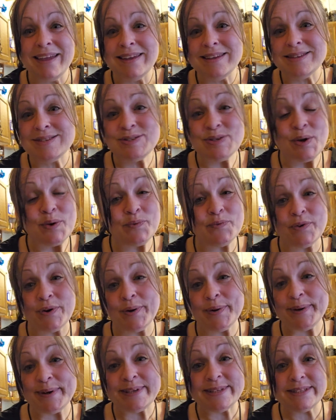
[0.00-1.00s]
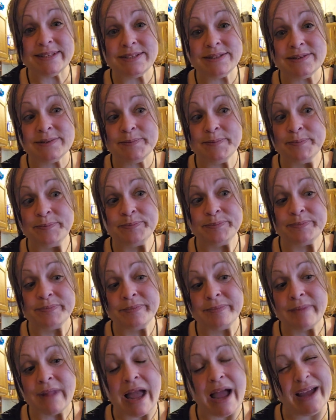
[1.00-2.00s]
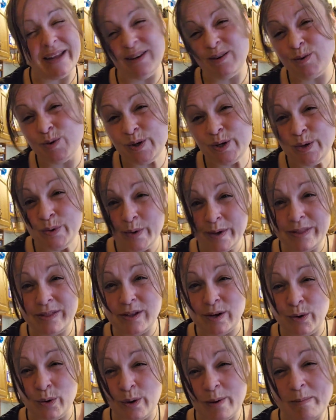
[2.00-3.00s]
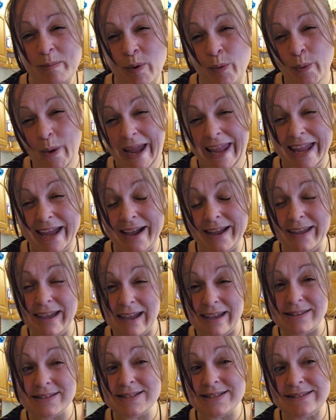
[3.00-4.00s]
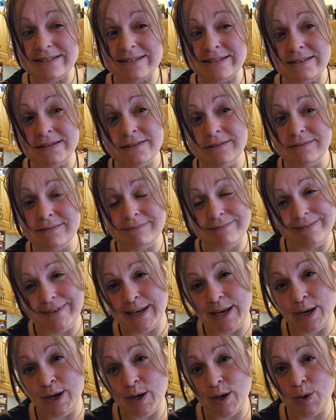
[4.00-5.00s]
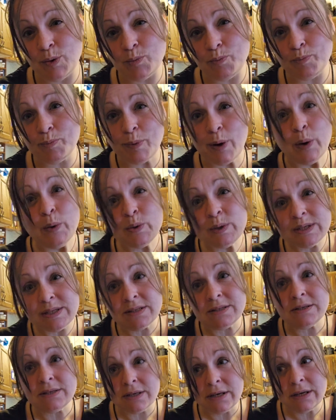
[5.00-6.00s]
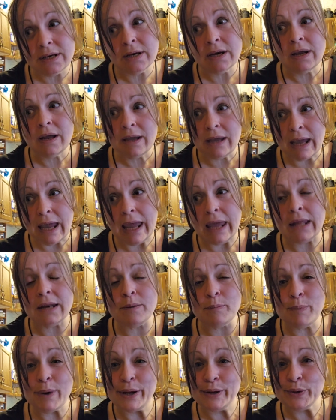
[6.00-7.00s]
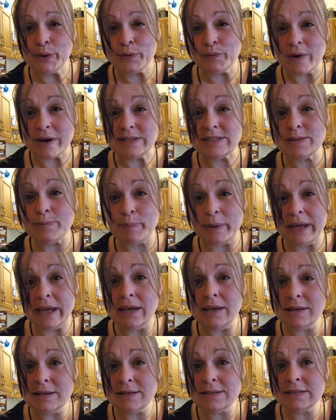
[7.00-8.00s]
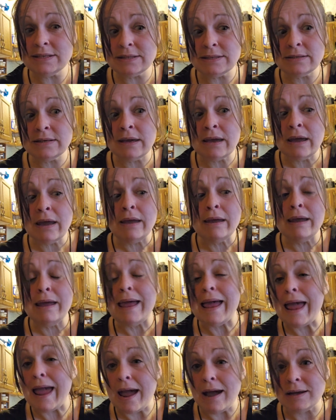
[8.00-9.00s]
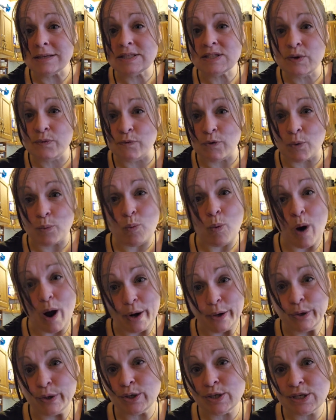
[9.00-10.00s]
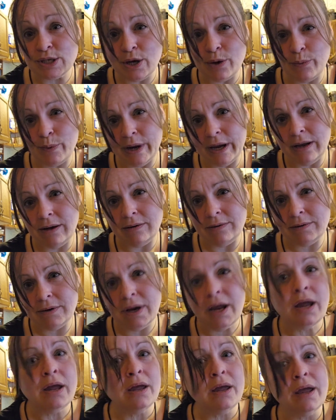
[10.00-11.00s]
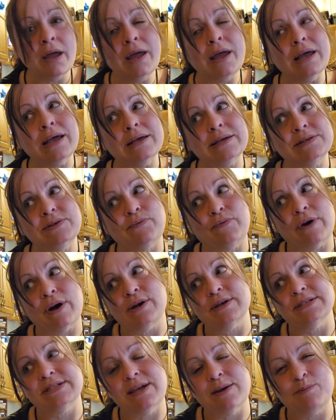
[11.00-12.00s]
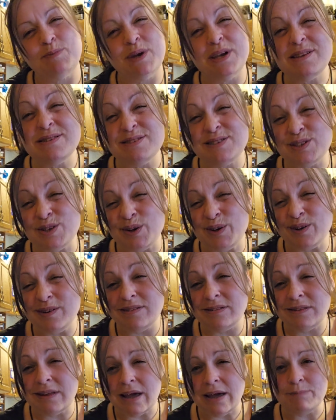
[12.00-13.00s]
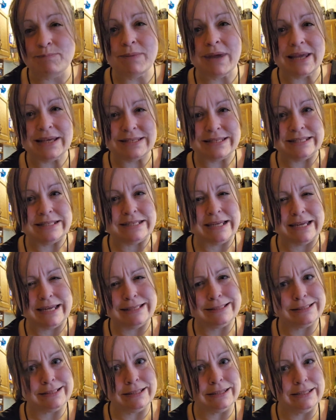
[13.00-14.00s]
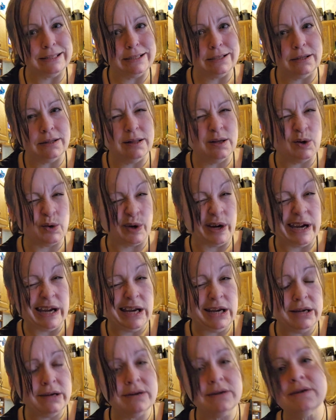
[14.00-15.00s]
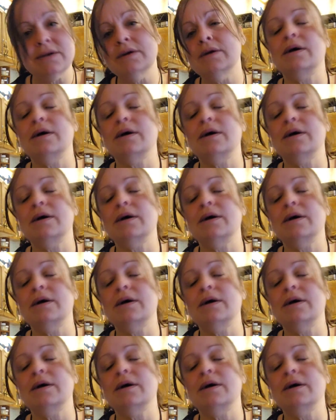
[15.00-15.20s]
So folks, I don't do it the normal way, I guess. You know, most can of butter recipes ask for water to go in. As far as I'm concerned, that makes it taste a little green.